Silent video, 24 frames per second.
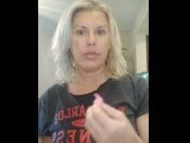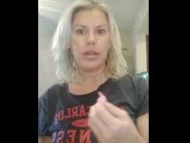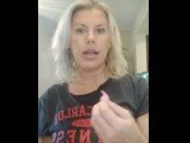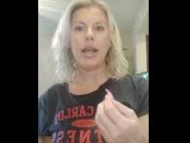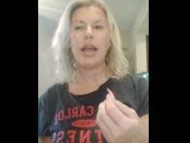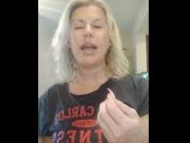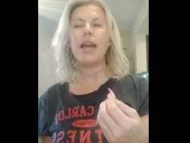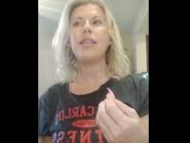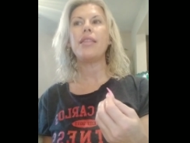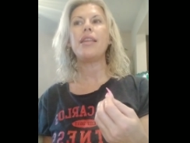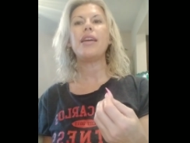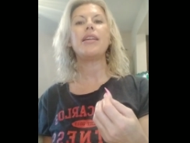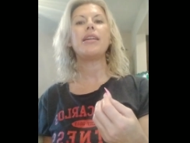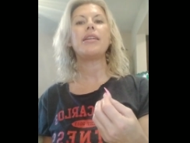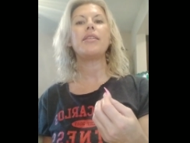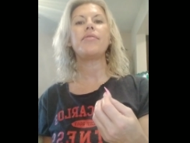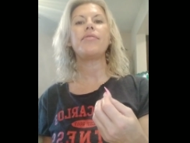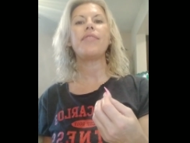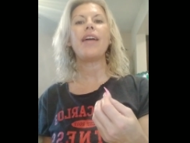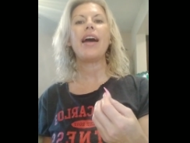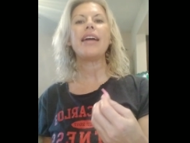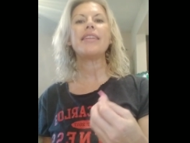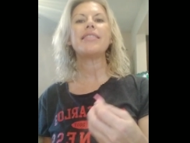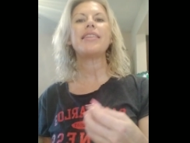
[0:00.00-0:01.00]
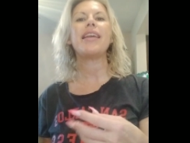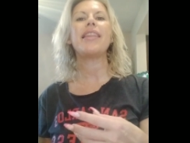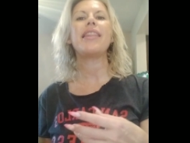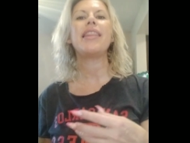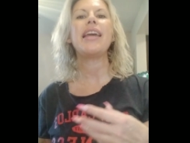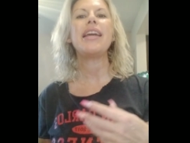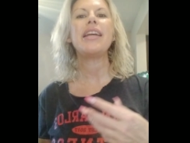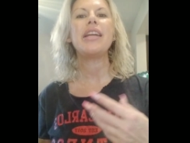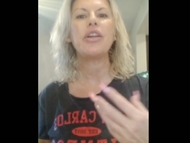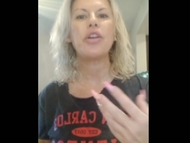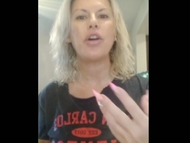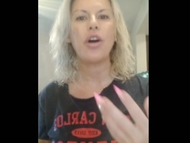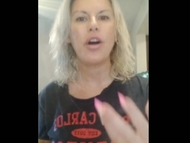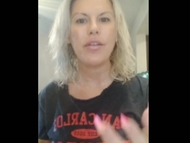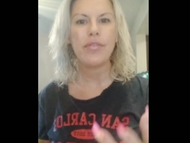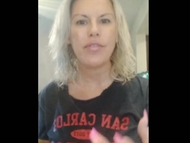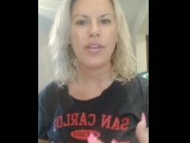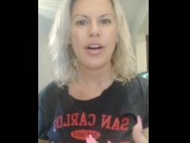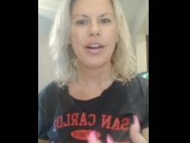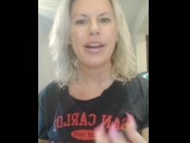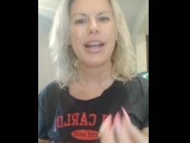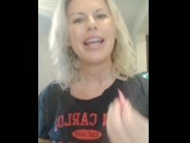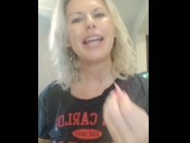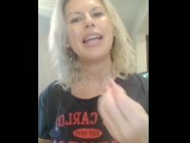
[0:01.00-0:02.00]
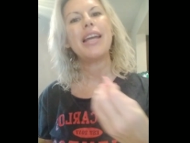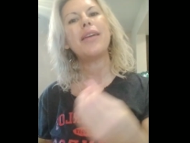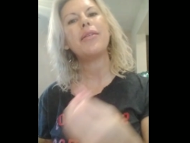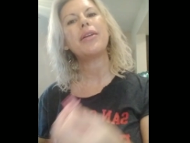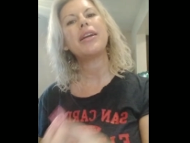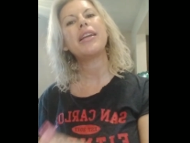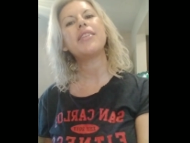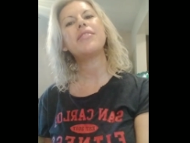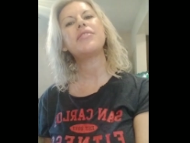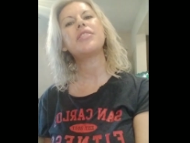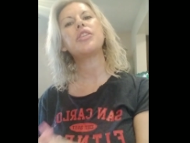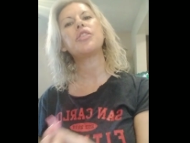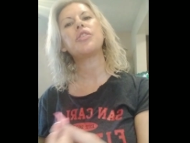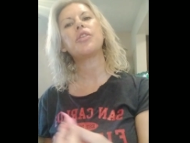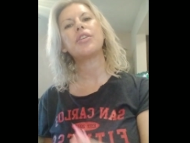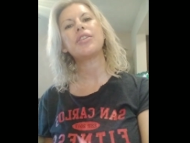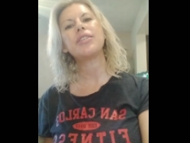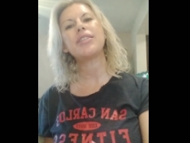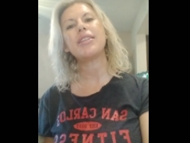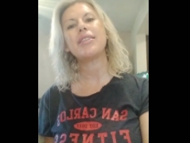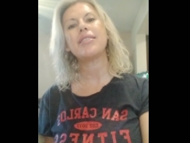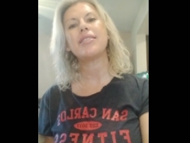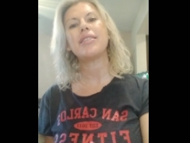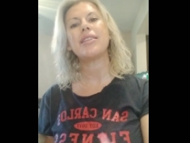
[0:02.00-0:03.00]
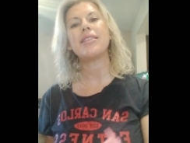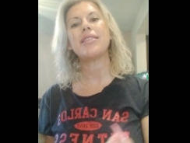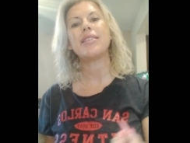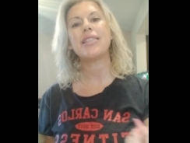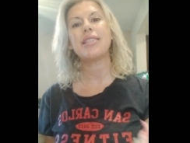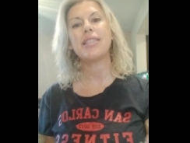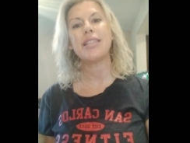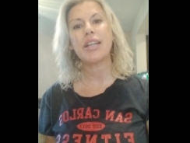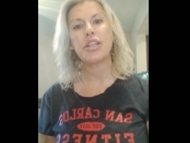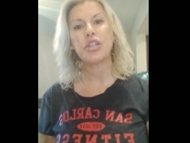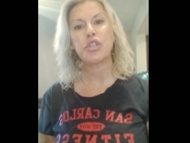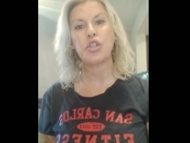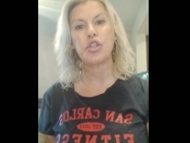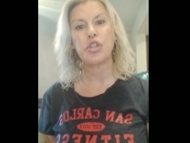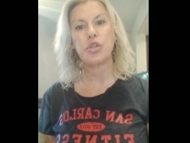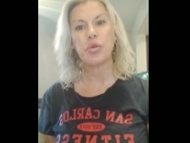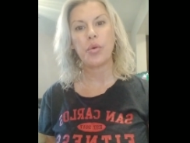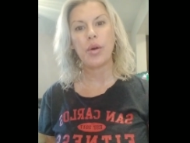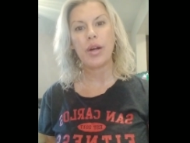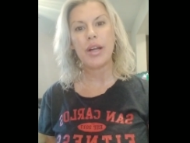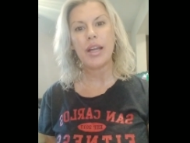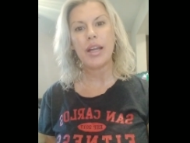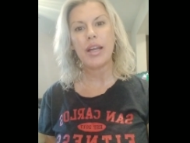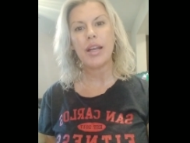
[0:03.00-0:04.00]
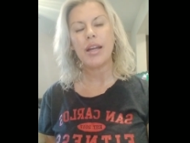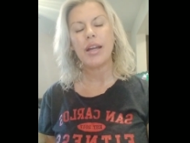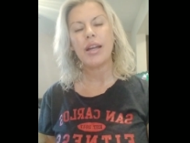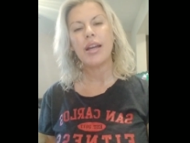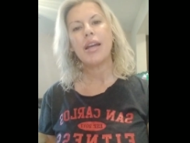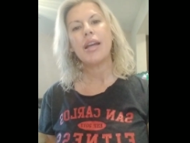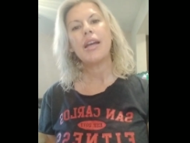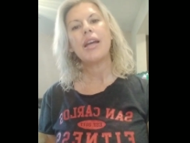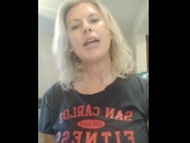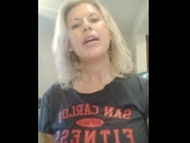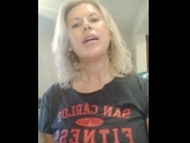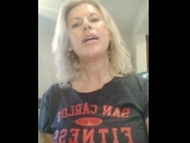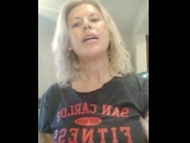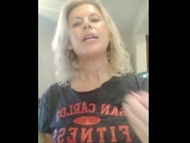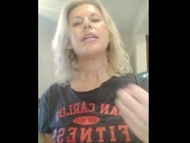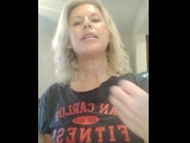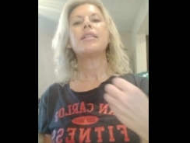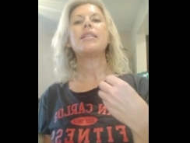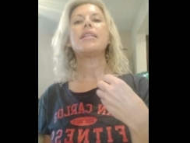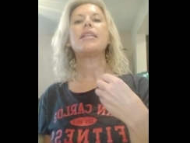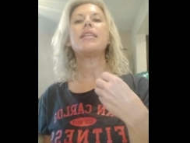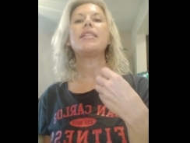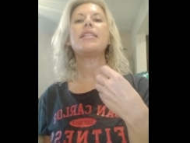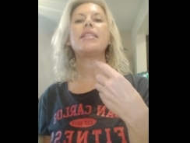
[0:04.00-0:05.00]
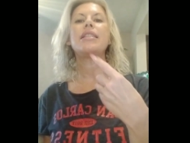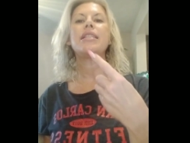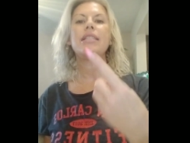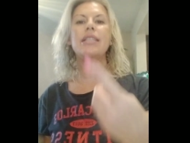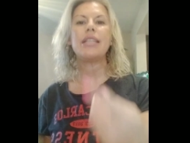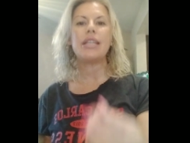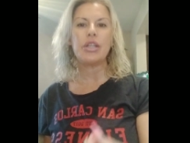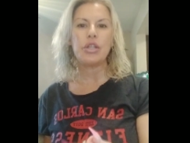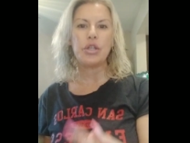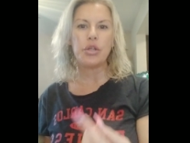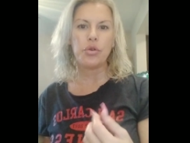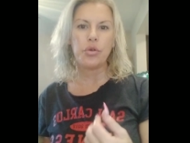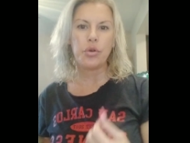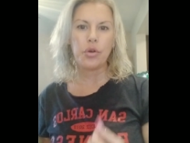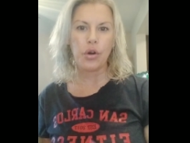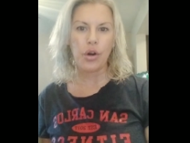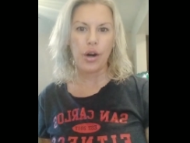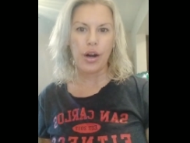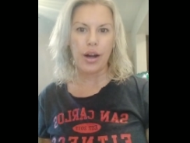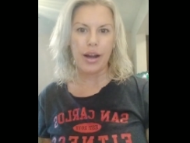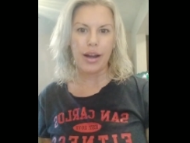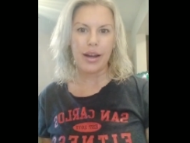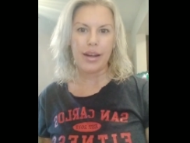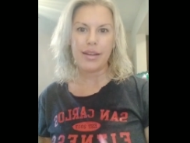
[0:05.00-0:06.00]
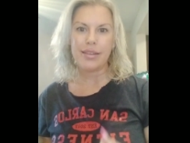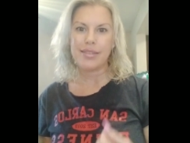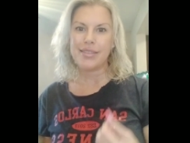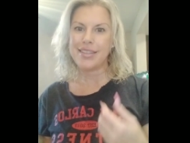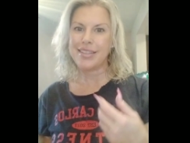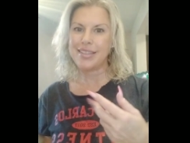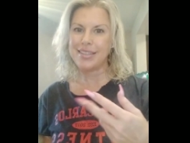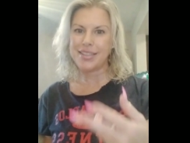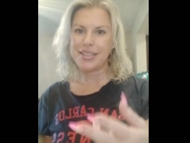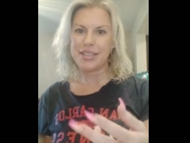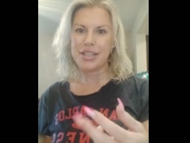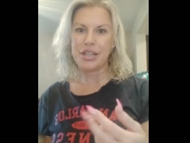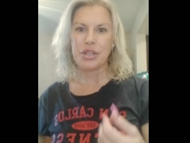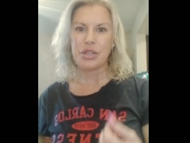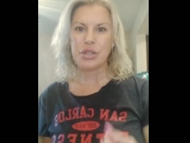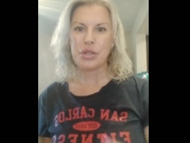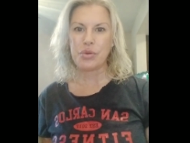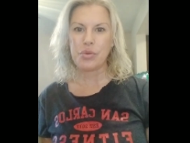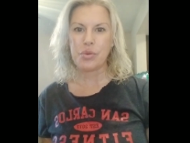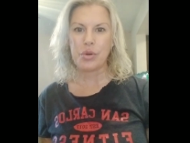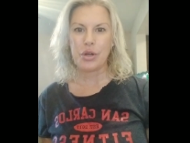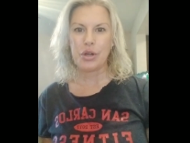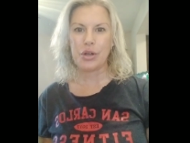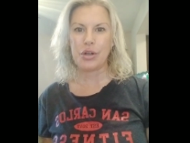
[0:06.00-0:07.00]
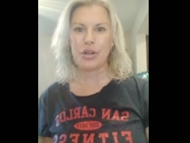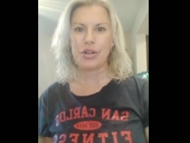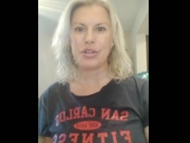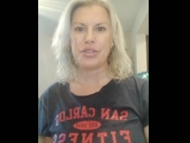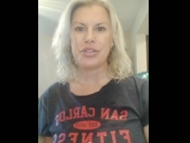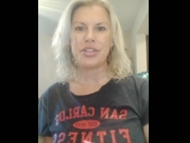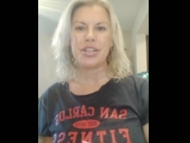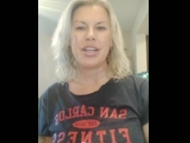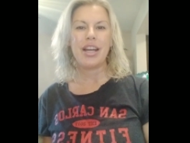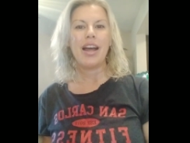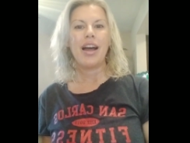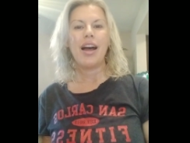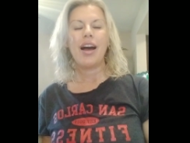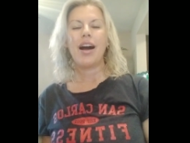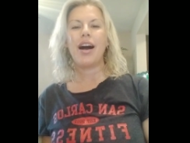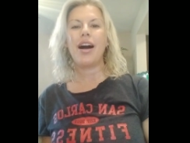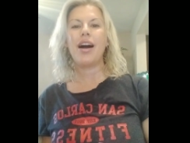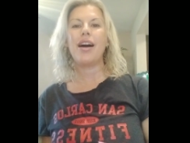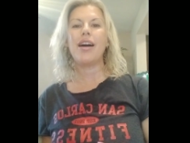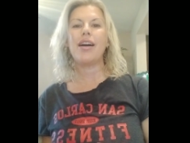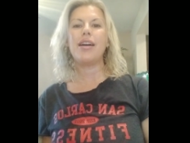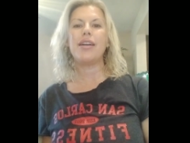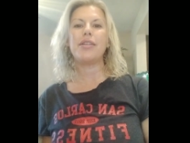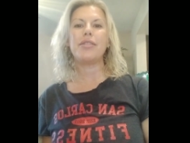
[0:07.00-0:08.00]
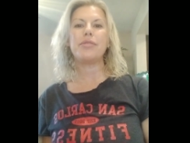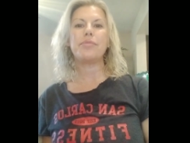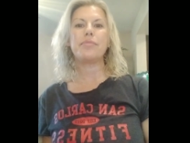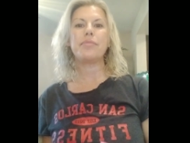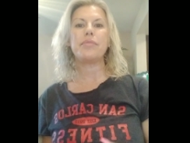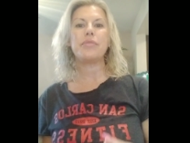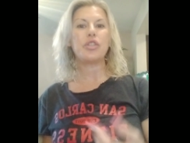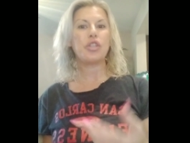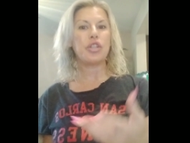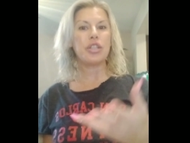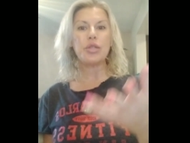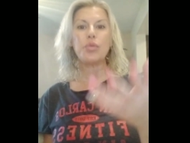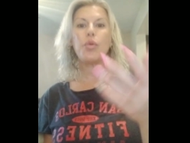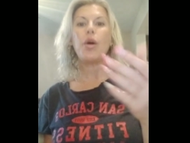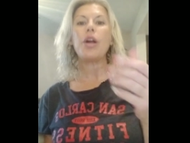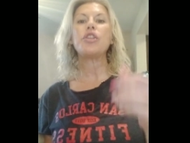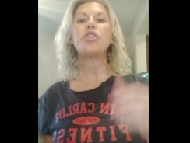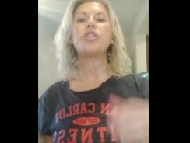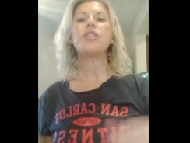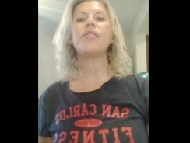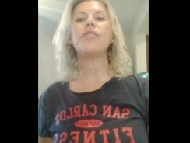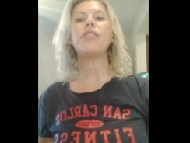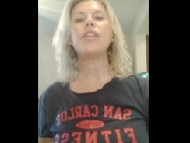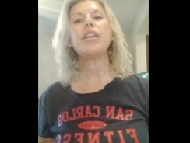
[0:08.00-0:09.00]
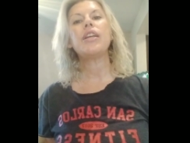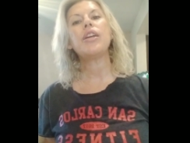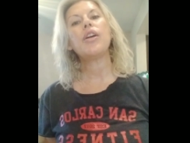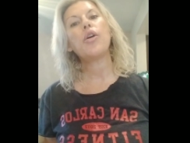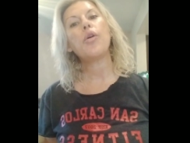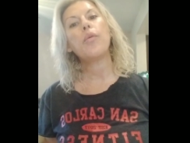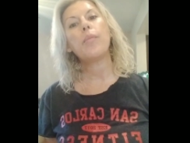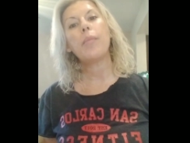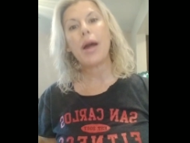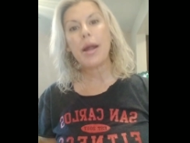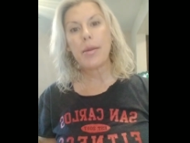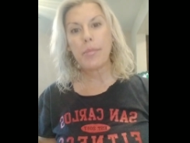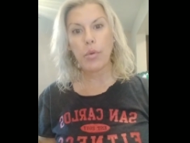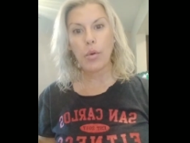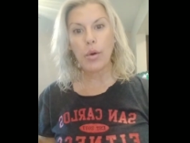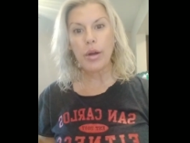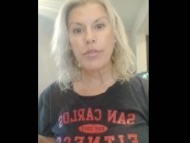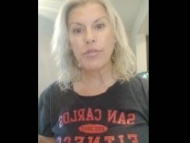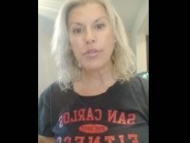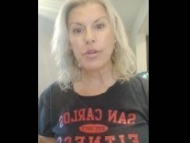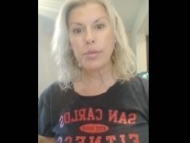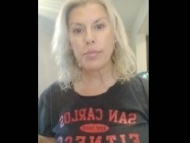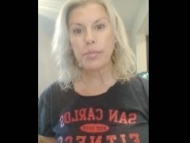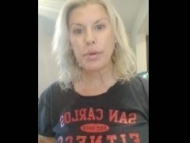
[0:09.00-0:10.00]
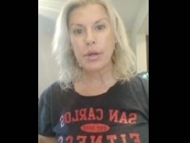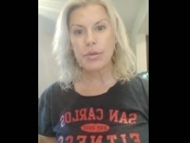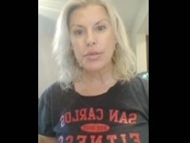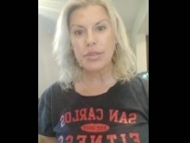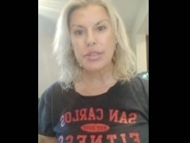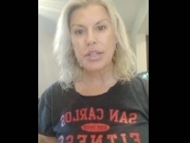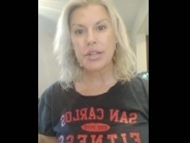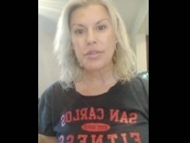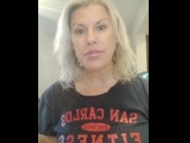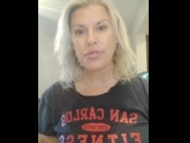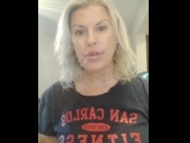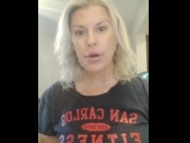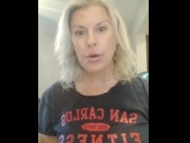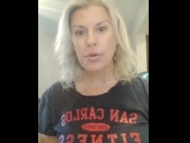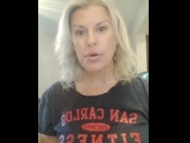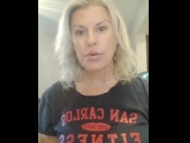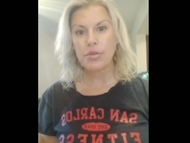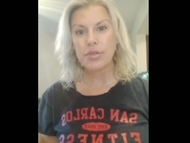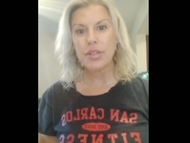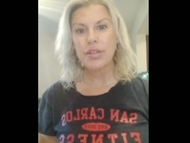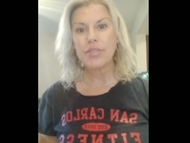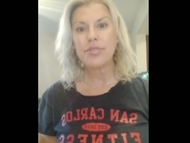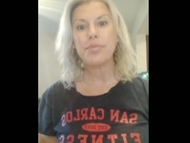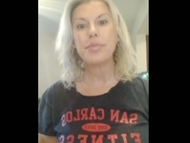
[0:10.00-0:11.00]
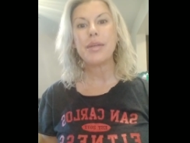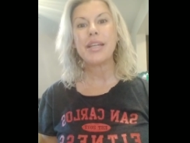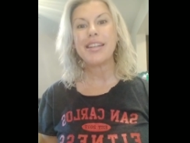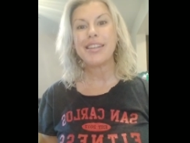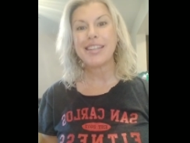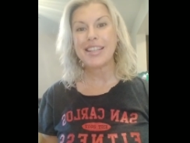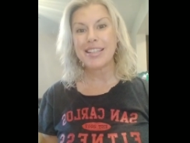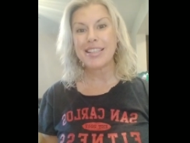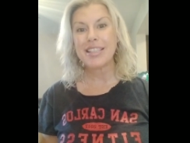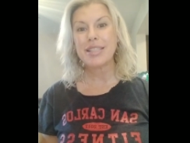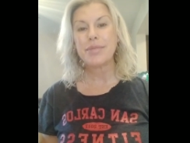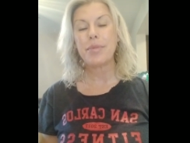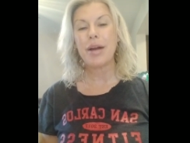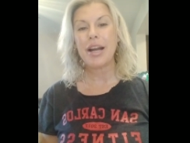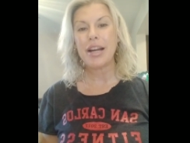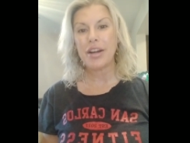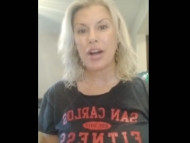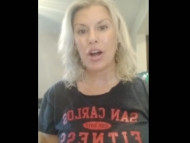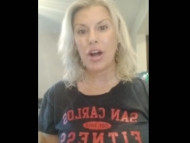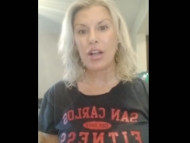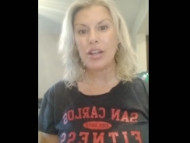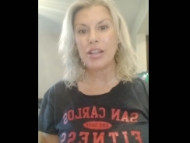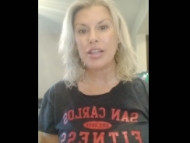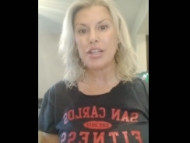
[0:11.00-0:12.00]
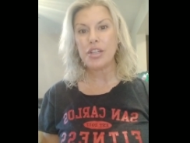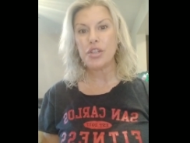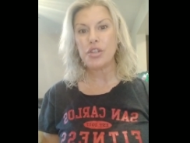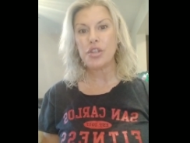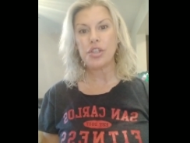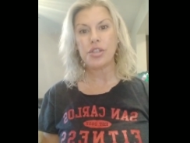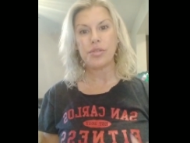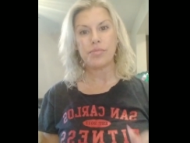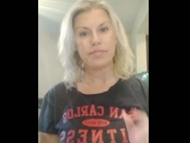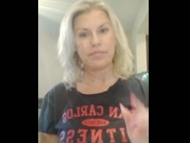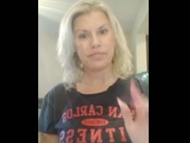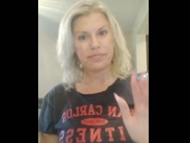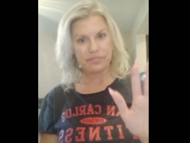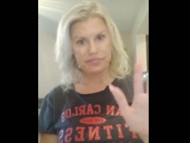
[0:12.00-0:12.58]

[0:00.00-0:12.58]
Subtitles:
And then in fact, they get off on it. It gives a narcissist sick joy to see you cry, to see you hurt. Just watch the video. My boyfriend posted photos of me against my knowledge.